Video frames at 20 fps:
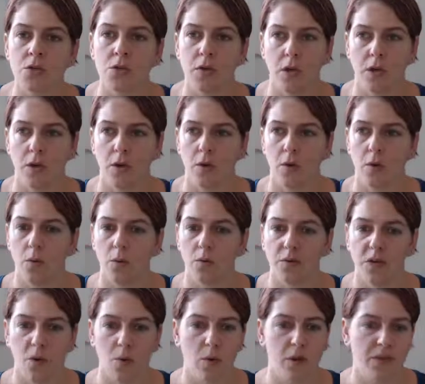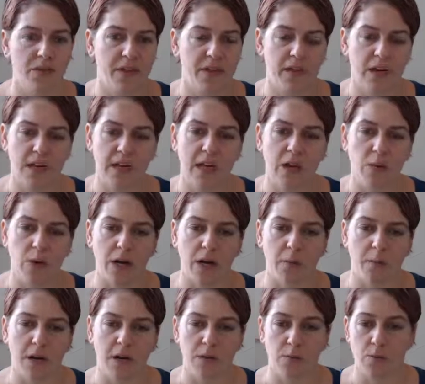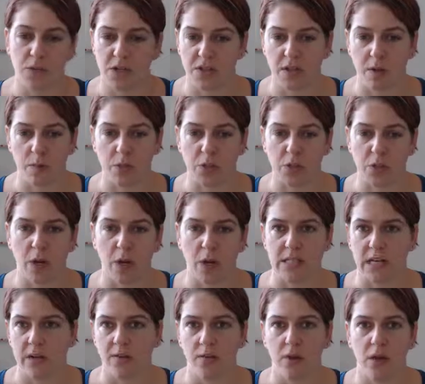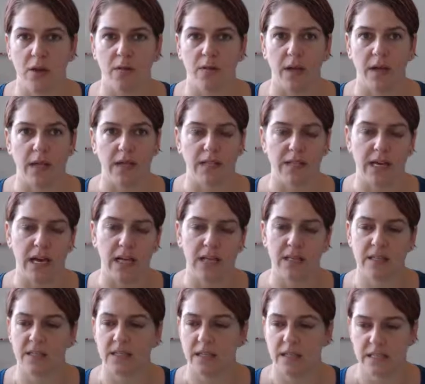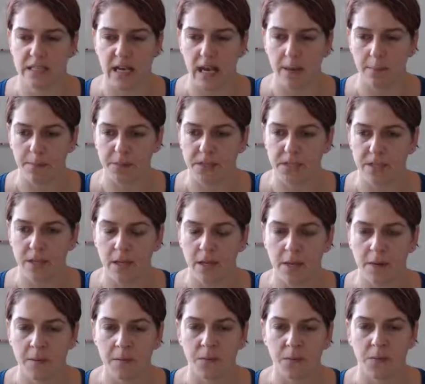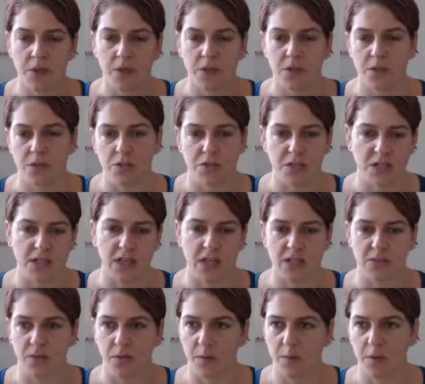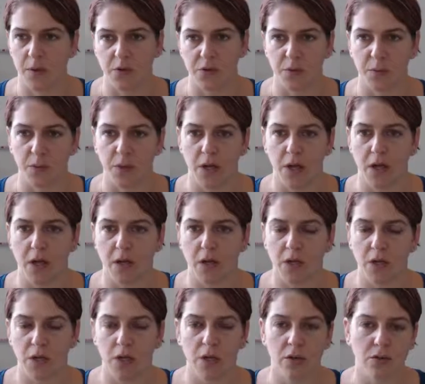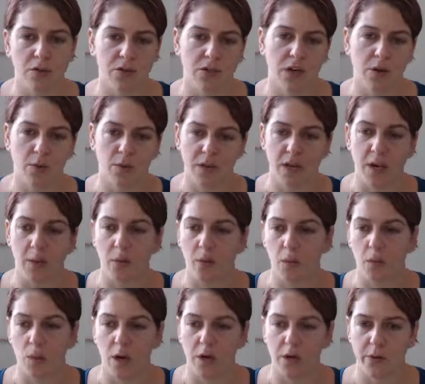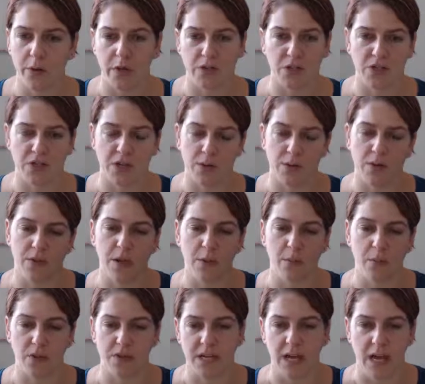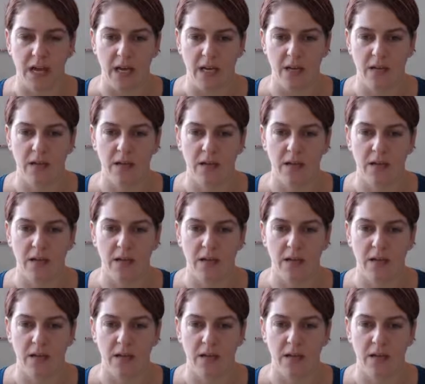So the one thing that he recommended, which I thought was great, is like, if you have like 10 steps to successfully build your blog, you don't start with number 1, you actually start with number 10,